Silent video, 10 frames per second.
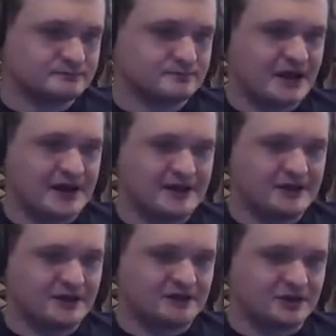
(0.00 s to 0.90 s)
I
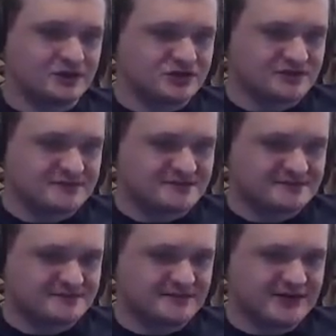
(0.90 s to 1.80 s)
like long jumps,
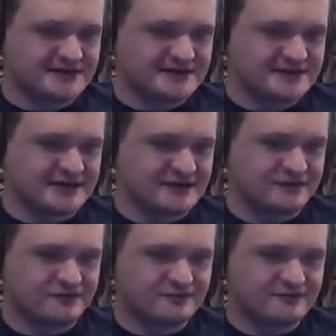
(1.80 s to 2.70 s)
nice and
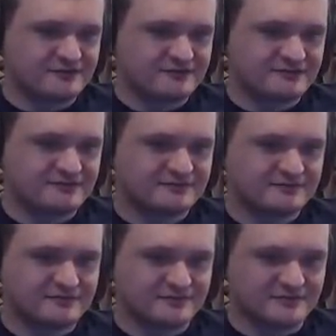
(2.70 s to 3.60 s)
safe.
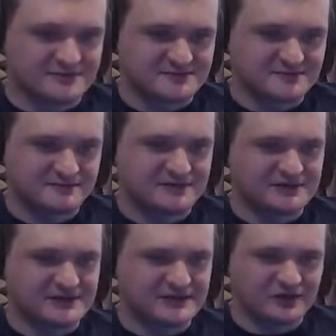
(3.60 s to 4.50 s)
Just
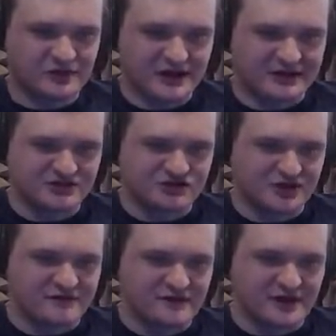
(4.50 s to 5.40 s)
need to learn how to
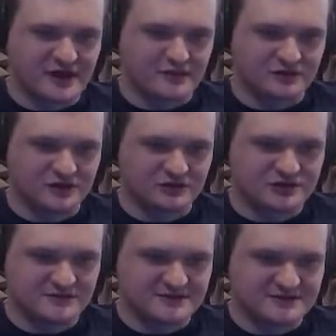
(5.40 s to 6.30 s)
strafe in the air with long
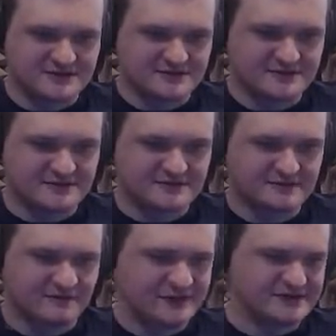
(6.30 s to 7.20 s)
jumps,
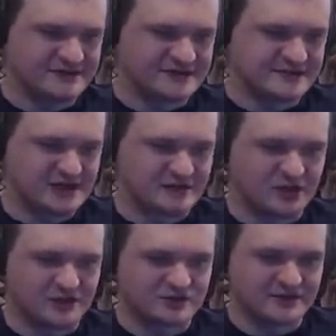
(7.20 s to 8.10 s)
when to stop
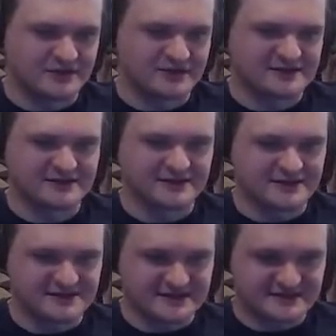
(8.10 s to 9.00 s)
long jumping, things like
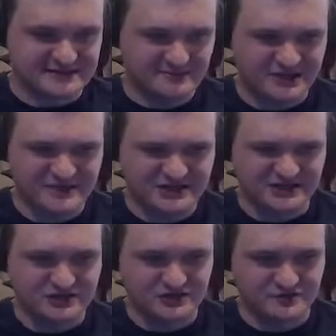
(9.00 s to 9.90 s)
this. This pretty much
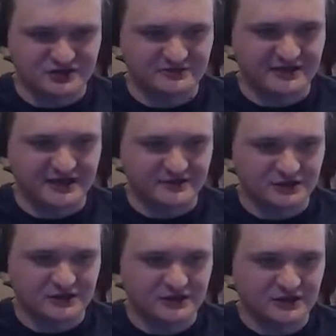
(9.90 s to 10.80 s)
need a triple jump dive
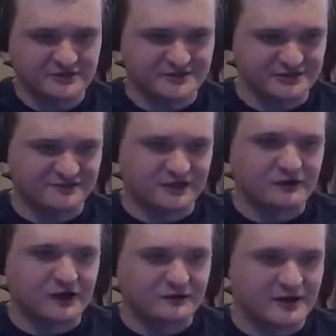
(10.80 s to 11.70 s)
here. So just follow
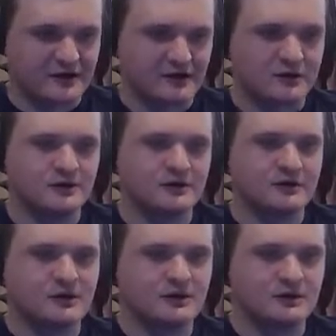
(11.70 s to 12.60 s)
along with the arrow,
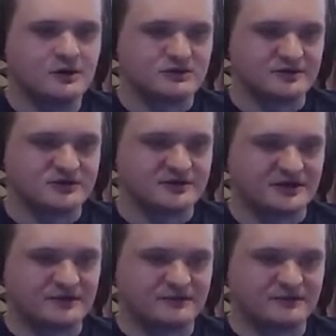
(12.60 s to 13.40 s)
triple jump dive.